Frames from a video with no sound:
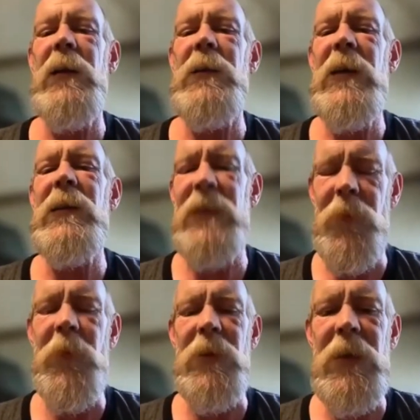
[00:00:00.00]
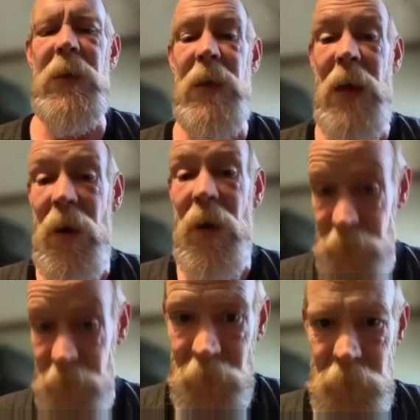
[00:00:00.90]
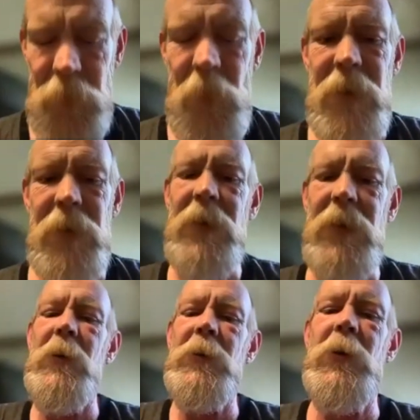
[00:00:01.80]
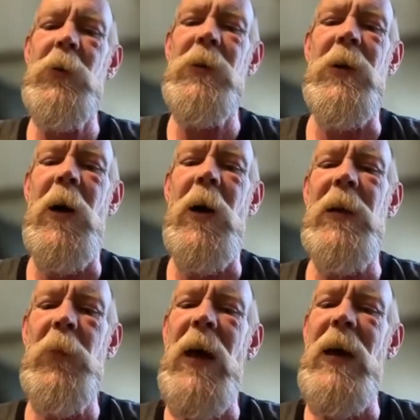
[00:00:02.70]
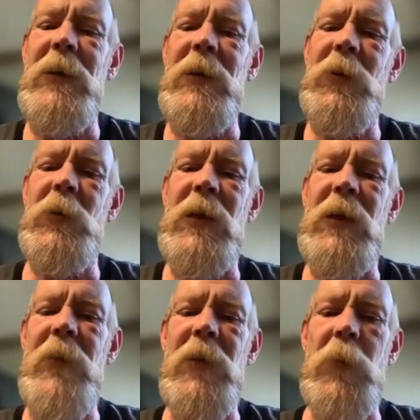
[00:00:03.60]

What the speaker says: to be different enough. So I didn't choose an army path. I chose a Navy